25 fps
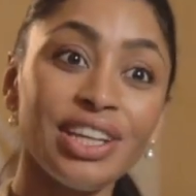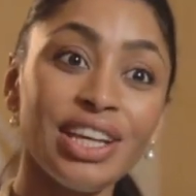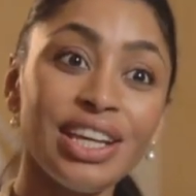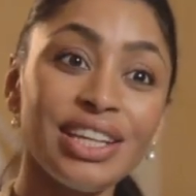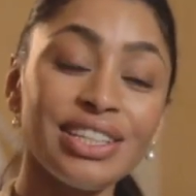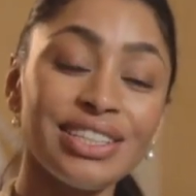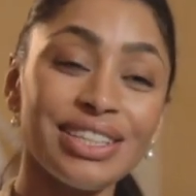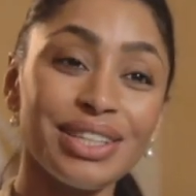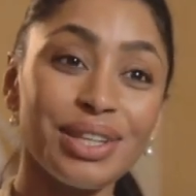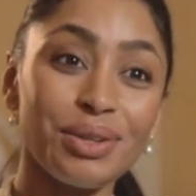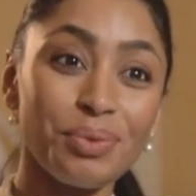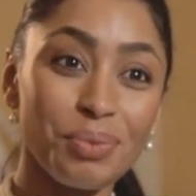
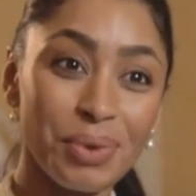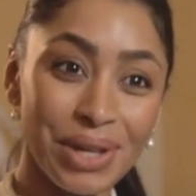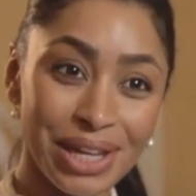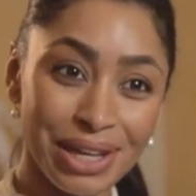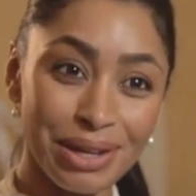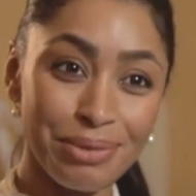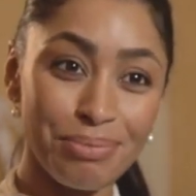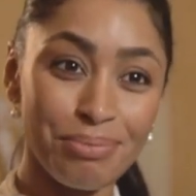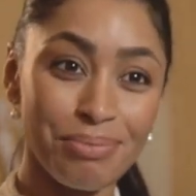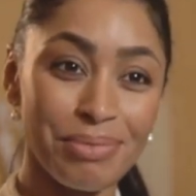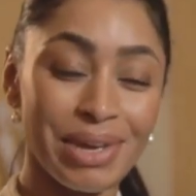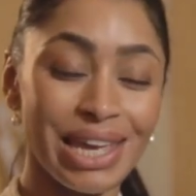so that we
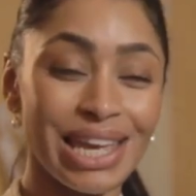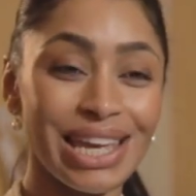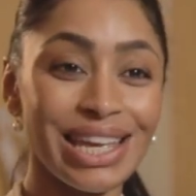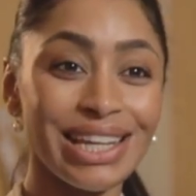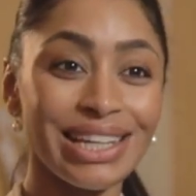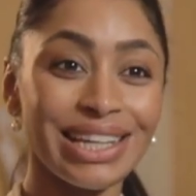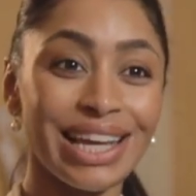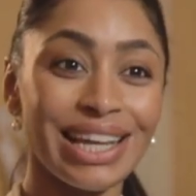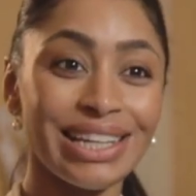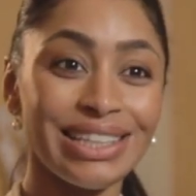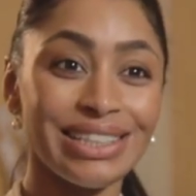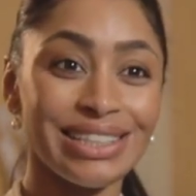can meet
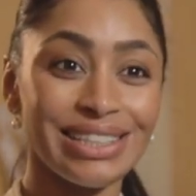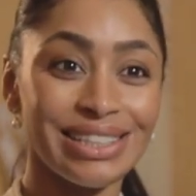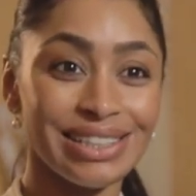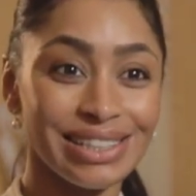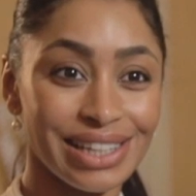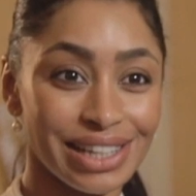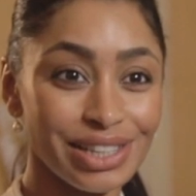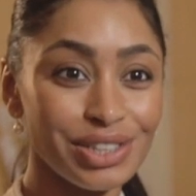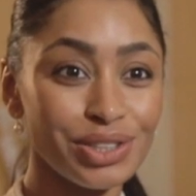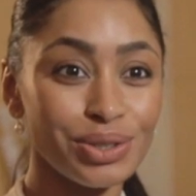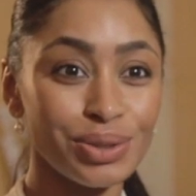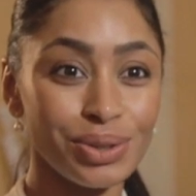and
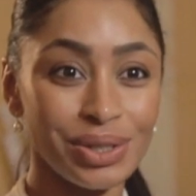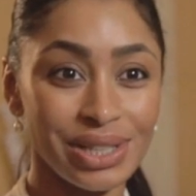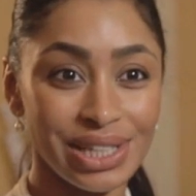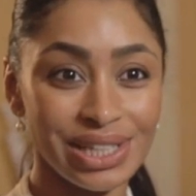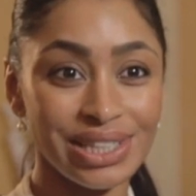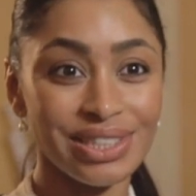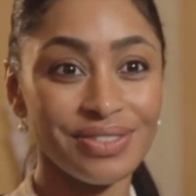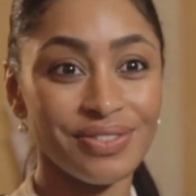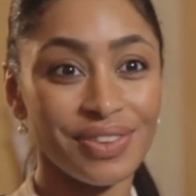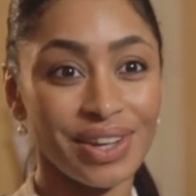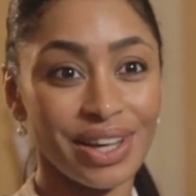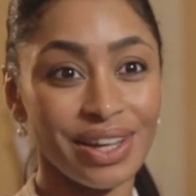discuss your
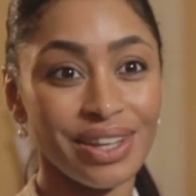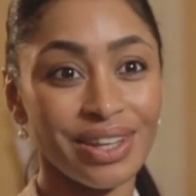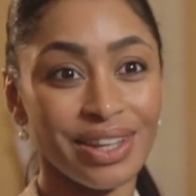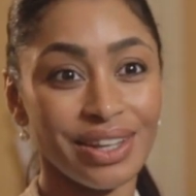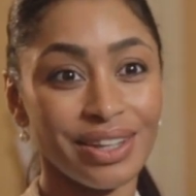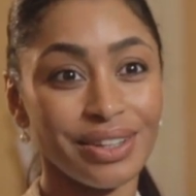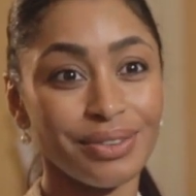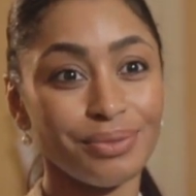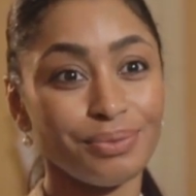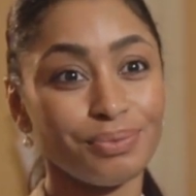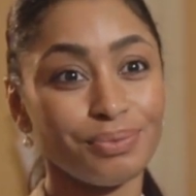needs further.